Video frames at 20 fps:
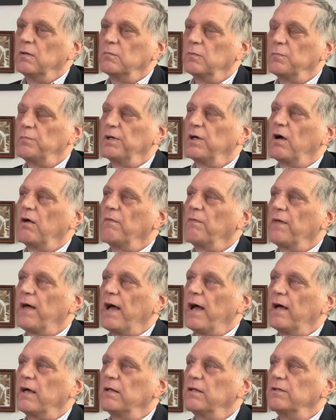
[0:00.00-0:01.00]
But beyond
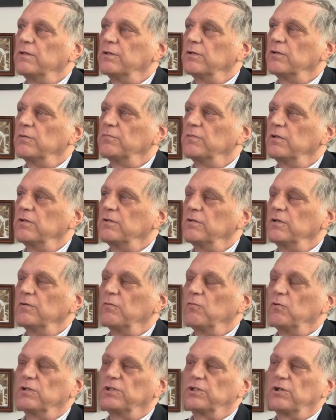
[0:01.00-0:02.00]
that, in terms,
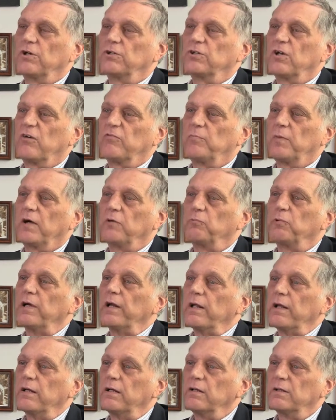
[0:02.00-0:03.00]
one starts off by
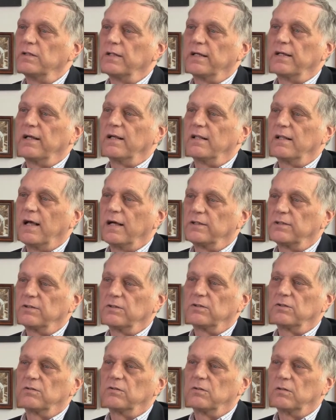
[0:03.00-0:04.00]
reading and taking
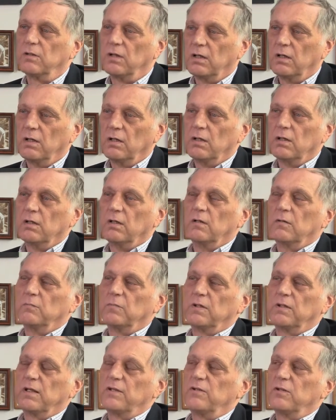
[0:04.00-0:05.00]
classes, and
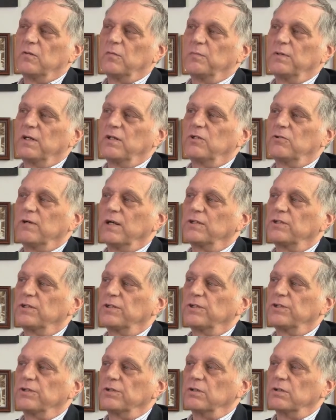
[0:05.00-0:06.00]
but then the big
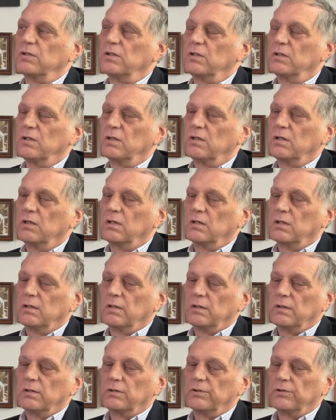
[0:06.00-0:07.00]
transition
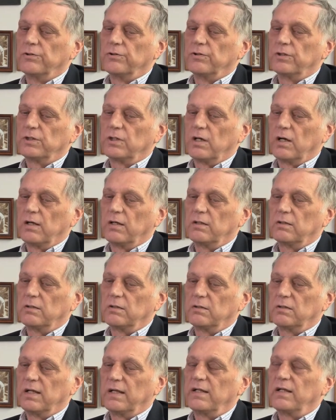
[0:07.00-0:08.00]
to
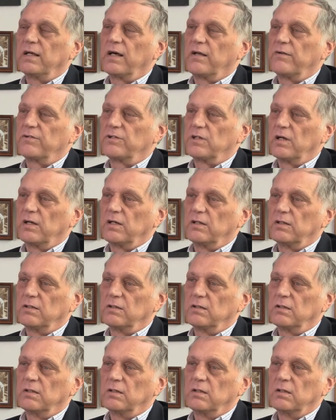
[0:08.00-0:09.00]
neuroscience, to any kind of
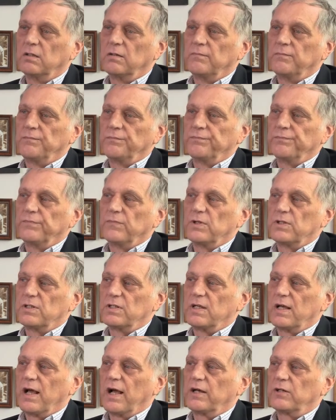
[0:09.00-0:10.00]
science, is
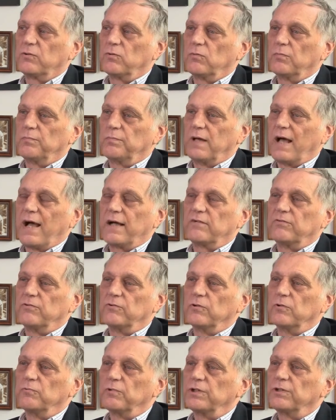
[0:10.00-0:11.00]
the actual act of
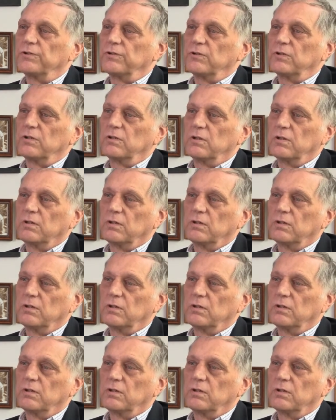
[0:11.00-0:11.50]
doing research.